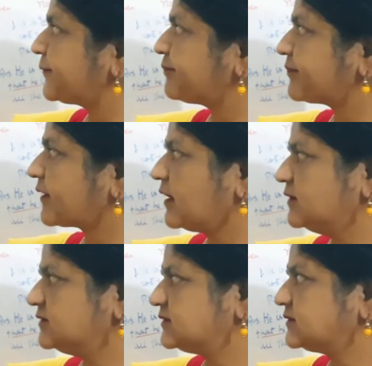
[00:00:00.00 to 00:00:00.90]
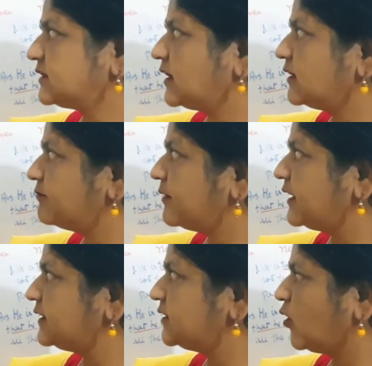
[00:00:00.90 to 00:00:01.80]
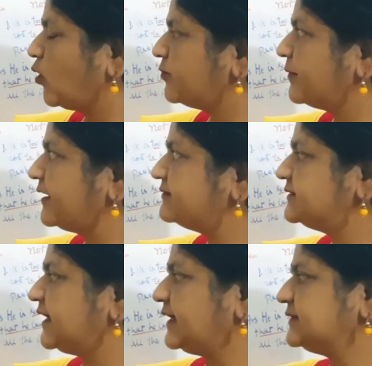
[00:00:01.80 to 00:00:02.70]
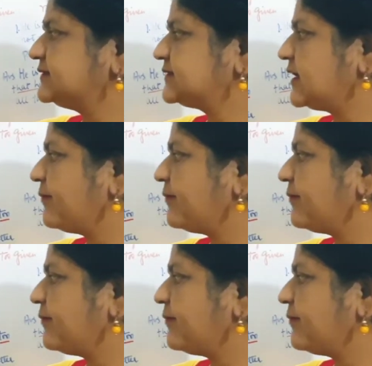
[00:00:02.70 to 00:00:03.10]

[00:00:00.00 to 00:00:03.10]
That is, when non-living things